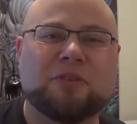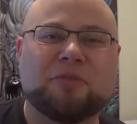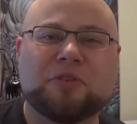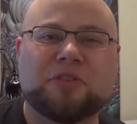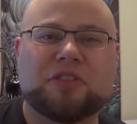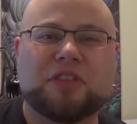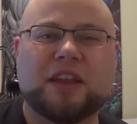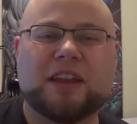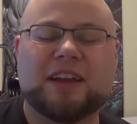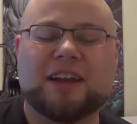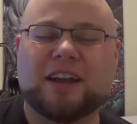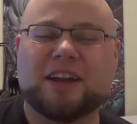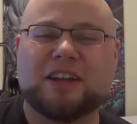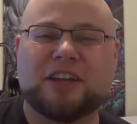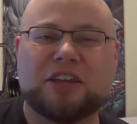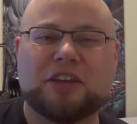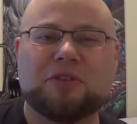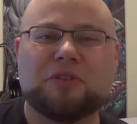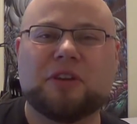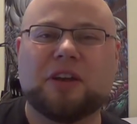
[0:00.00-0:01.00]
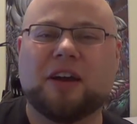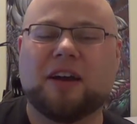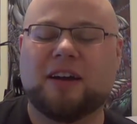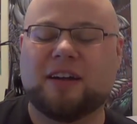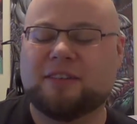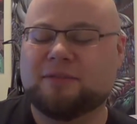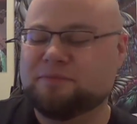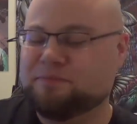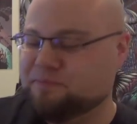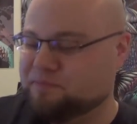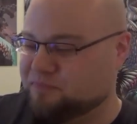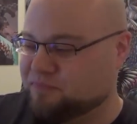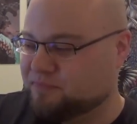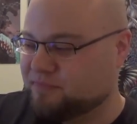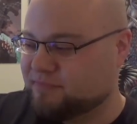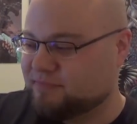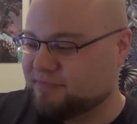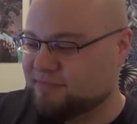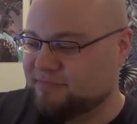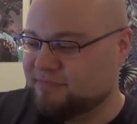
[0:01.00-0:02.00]
with any kind of Huion
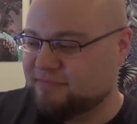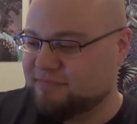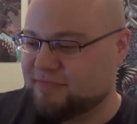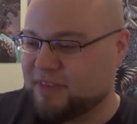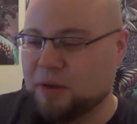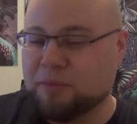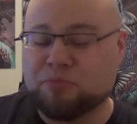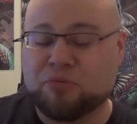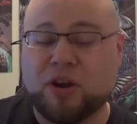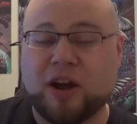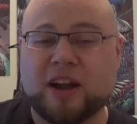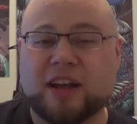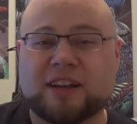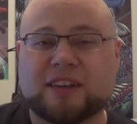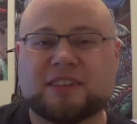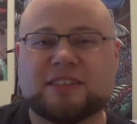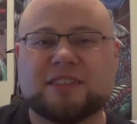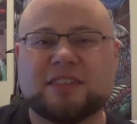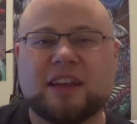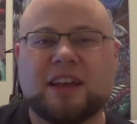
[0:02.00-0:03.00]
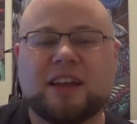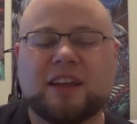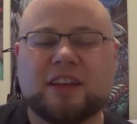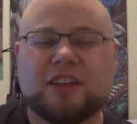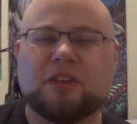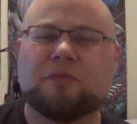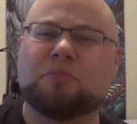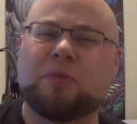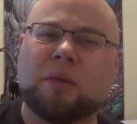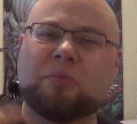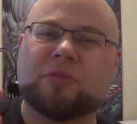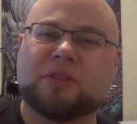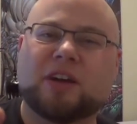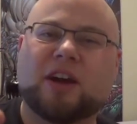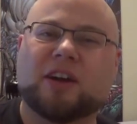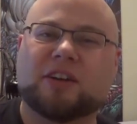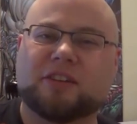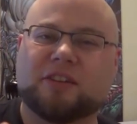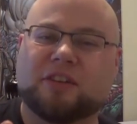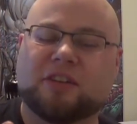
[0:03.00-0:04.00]
products, you've probably
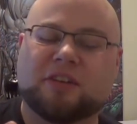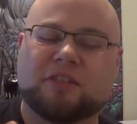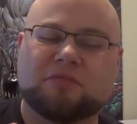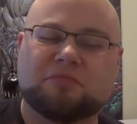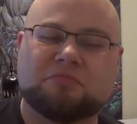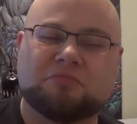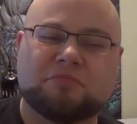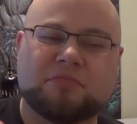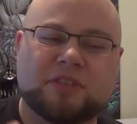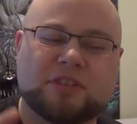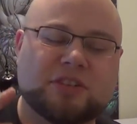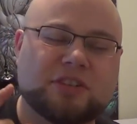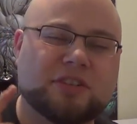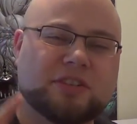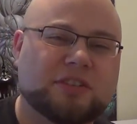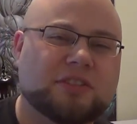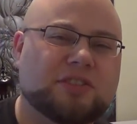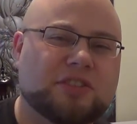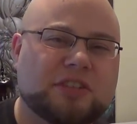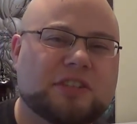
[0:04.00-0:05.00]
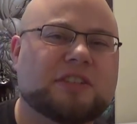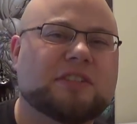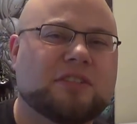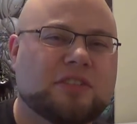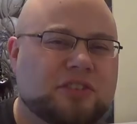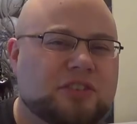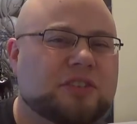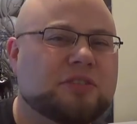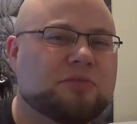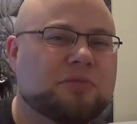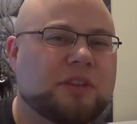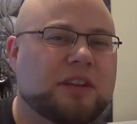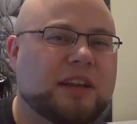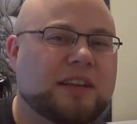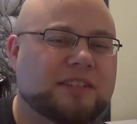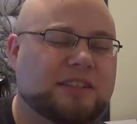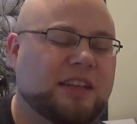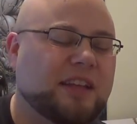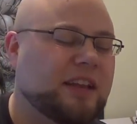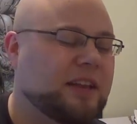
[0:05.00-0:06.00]
talked to her. And she's a really
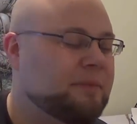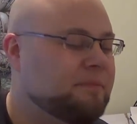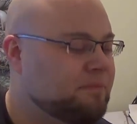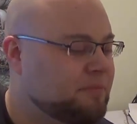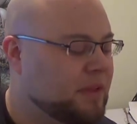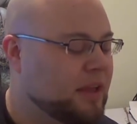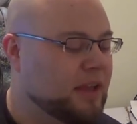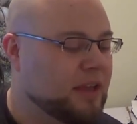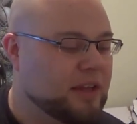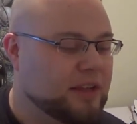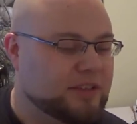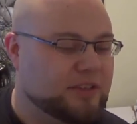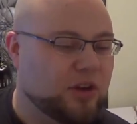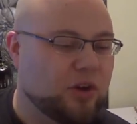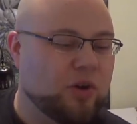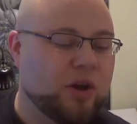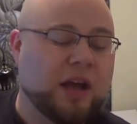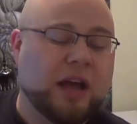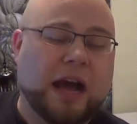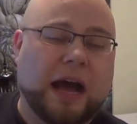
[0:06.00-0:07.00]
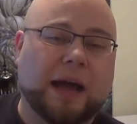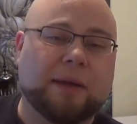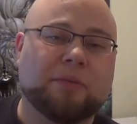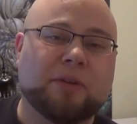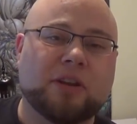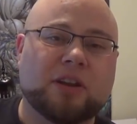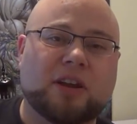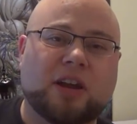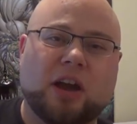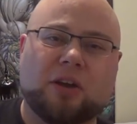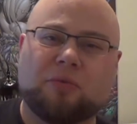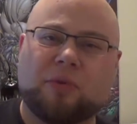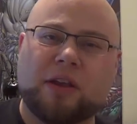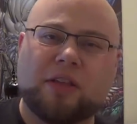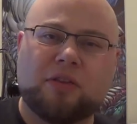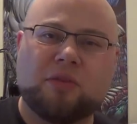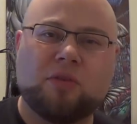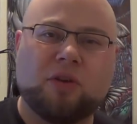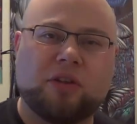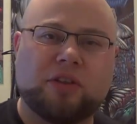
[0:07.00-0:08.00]
nice lady. So I'm going to cut right
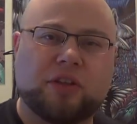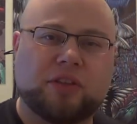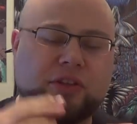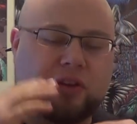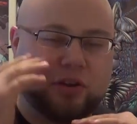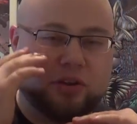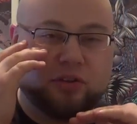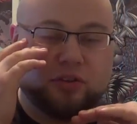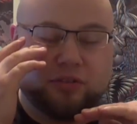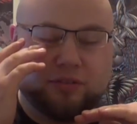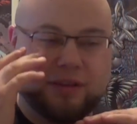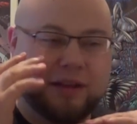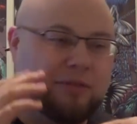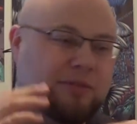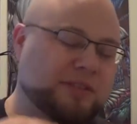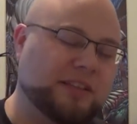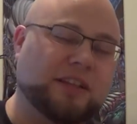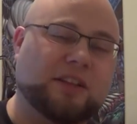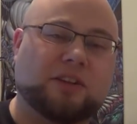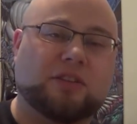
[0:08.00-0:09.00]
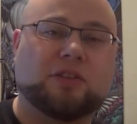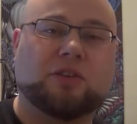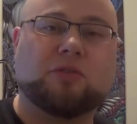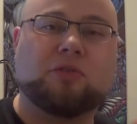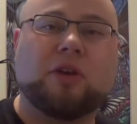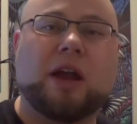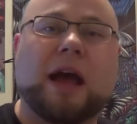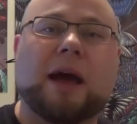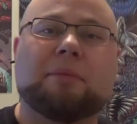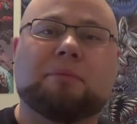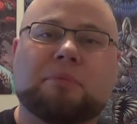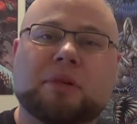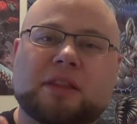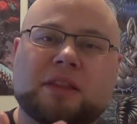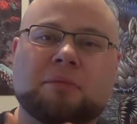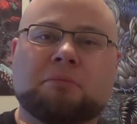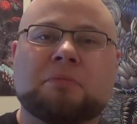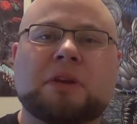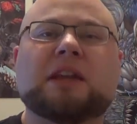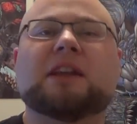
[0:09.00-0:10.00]
through all the I don't want to say the crap, but
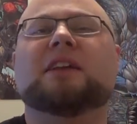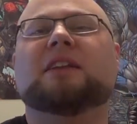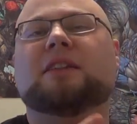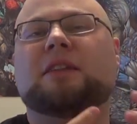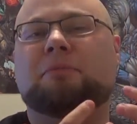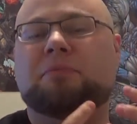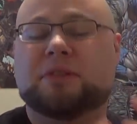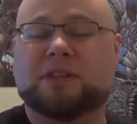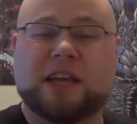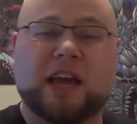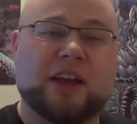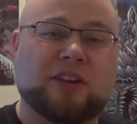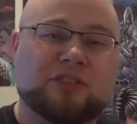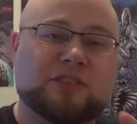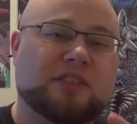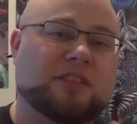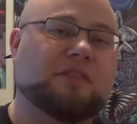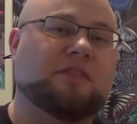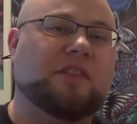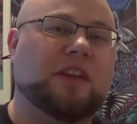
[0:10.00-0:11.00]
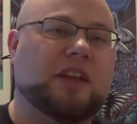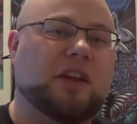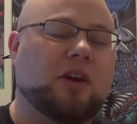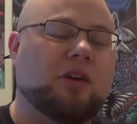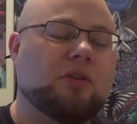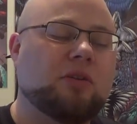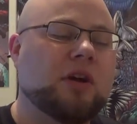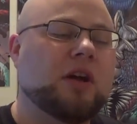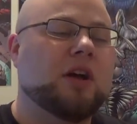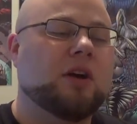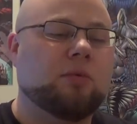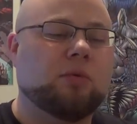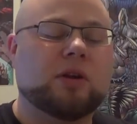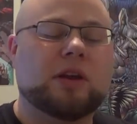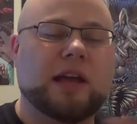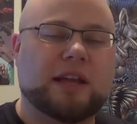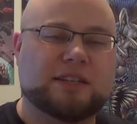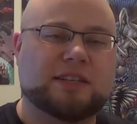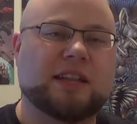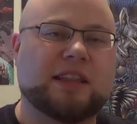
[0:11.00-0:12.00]
the meat and the potatoes of the video. We'll
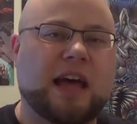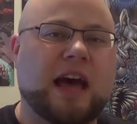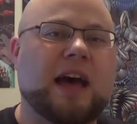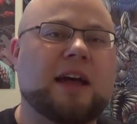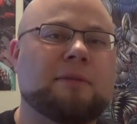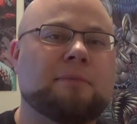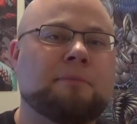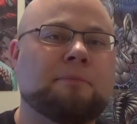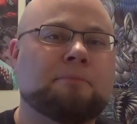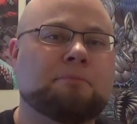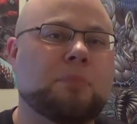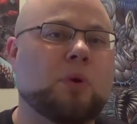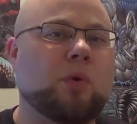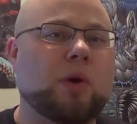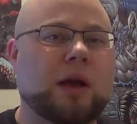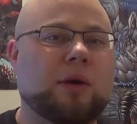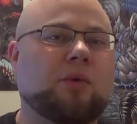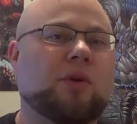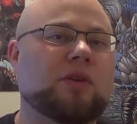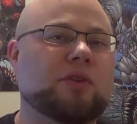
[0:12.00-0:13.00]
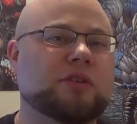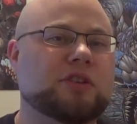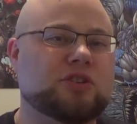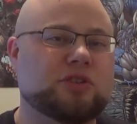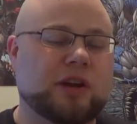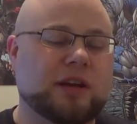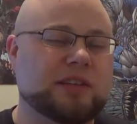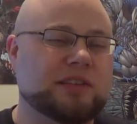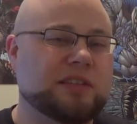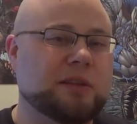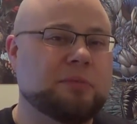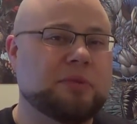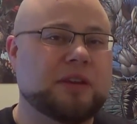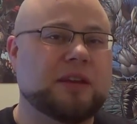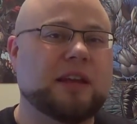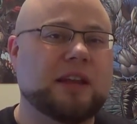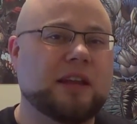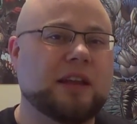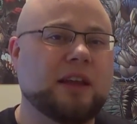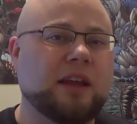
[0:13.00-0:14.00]
get to that. But what I want to address in the
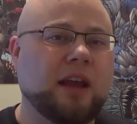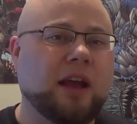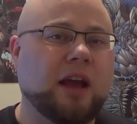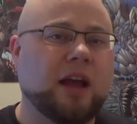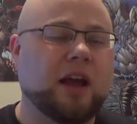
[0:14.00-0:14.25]
beginning